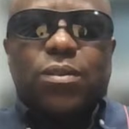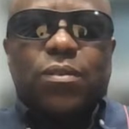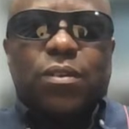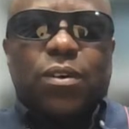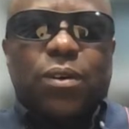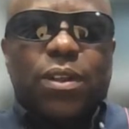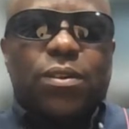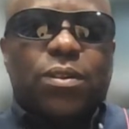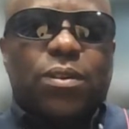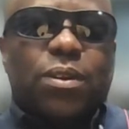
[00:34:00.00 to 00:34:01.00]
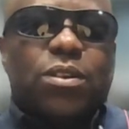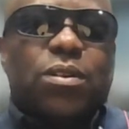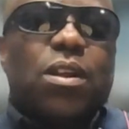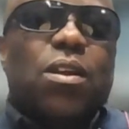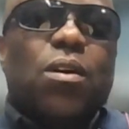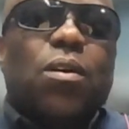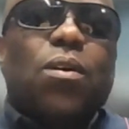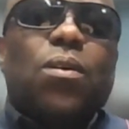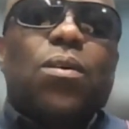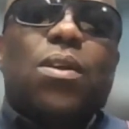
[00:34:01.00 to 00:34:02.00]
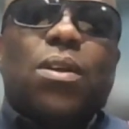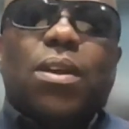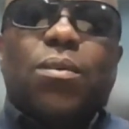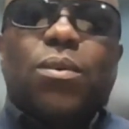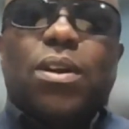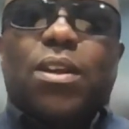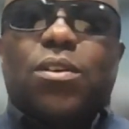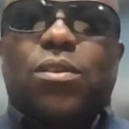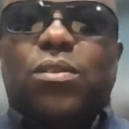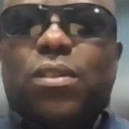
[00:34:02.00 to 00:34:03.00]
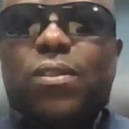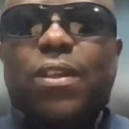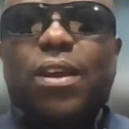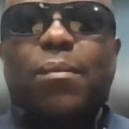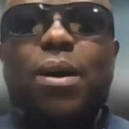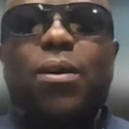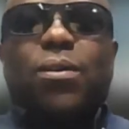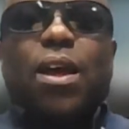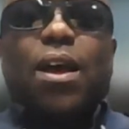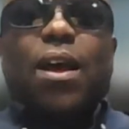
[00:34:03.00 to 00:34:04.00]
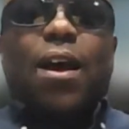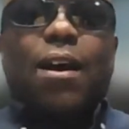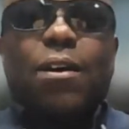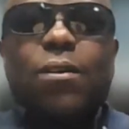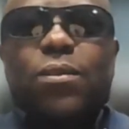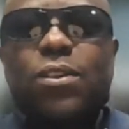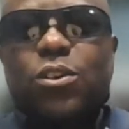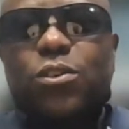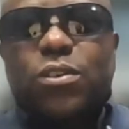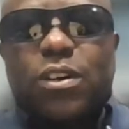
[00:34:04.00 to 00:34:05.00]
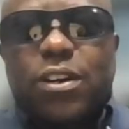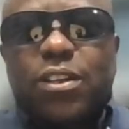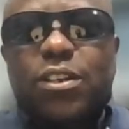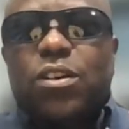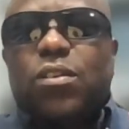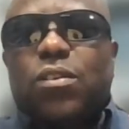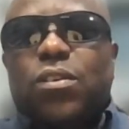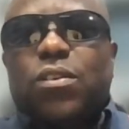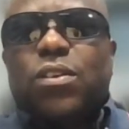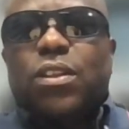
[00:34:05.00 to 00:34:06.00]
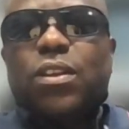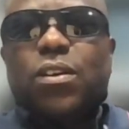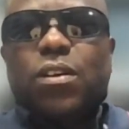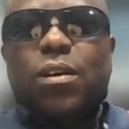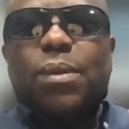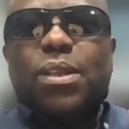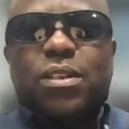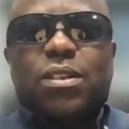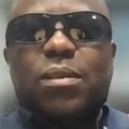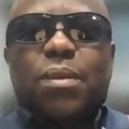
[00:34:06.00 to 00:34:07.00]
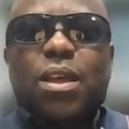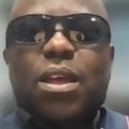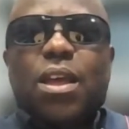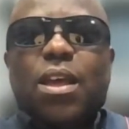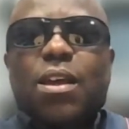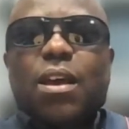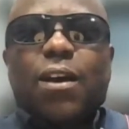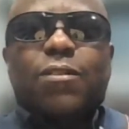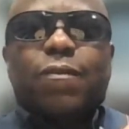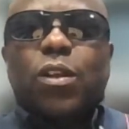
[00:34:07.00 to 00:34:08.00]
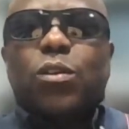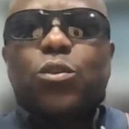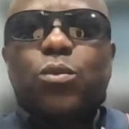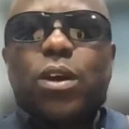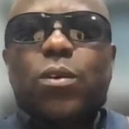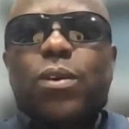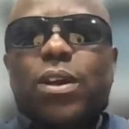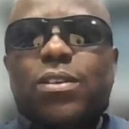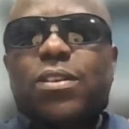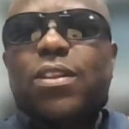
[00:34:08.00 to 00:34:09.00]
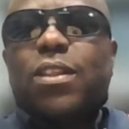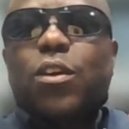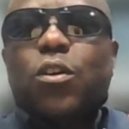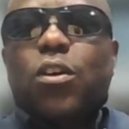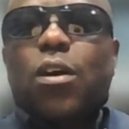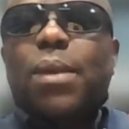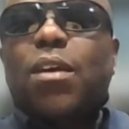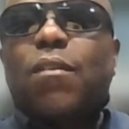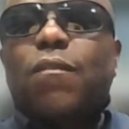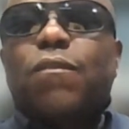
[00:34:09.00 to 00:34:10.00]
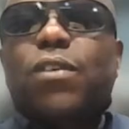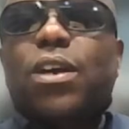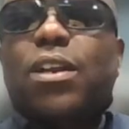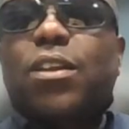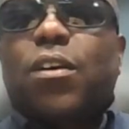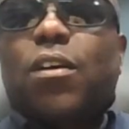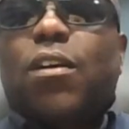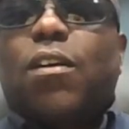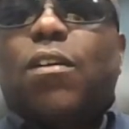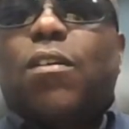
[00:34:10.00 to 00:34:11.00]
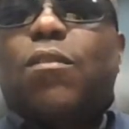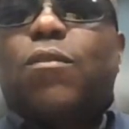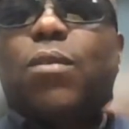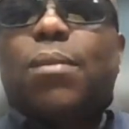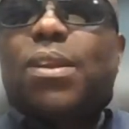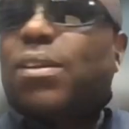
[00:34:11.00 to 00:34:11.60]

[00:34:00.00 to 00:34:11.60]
going through the question, or would like you to think about how the traditional economic system has failed to recognize the economic value of women.